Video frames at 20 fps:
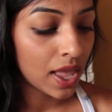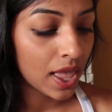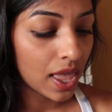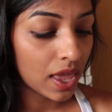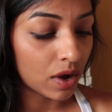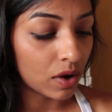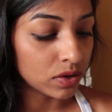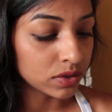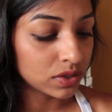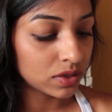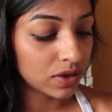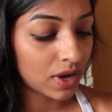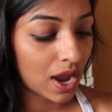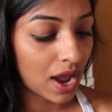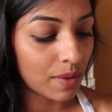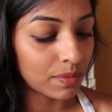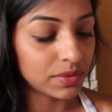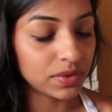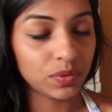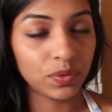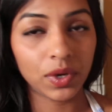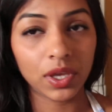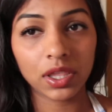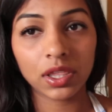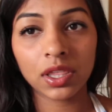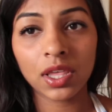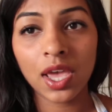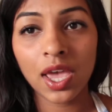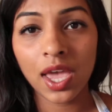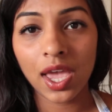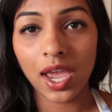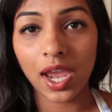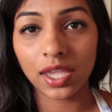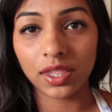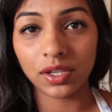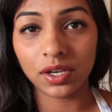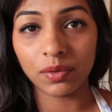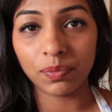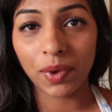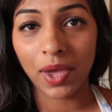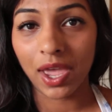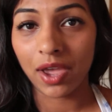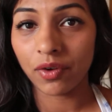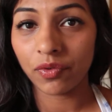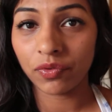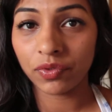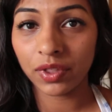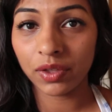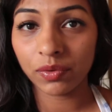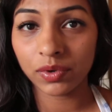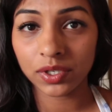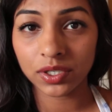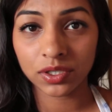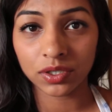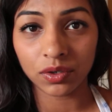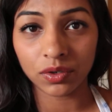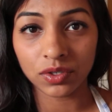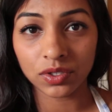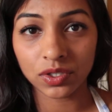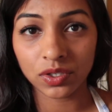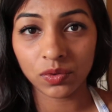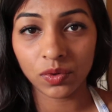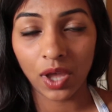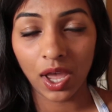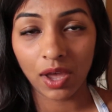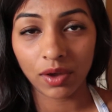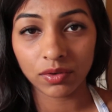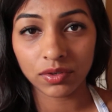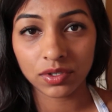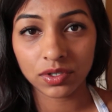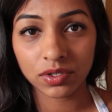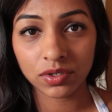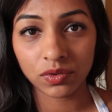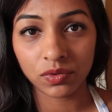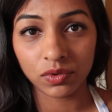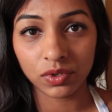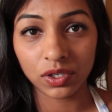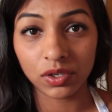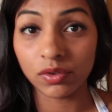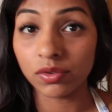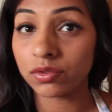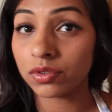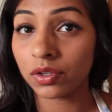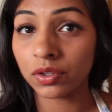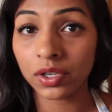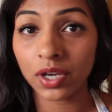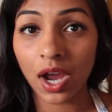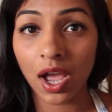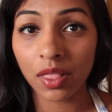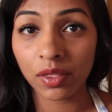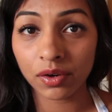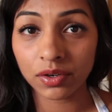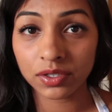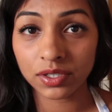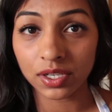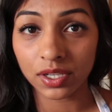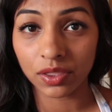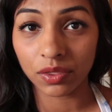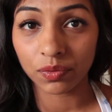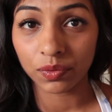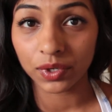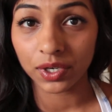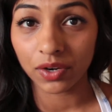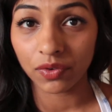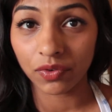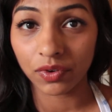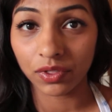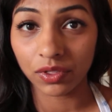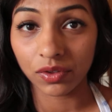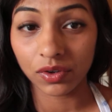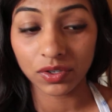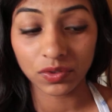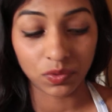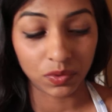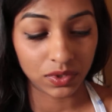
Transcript: It also comes with a little pamphlet which shows you how to use all the colors in 3 different looks,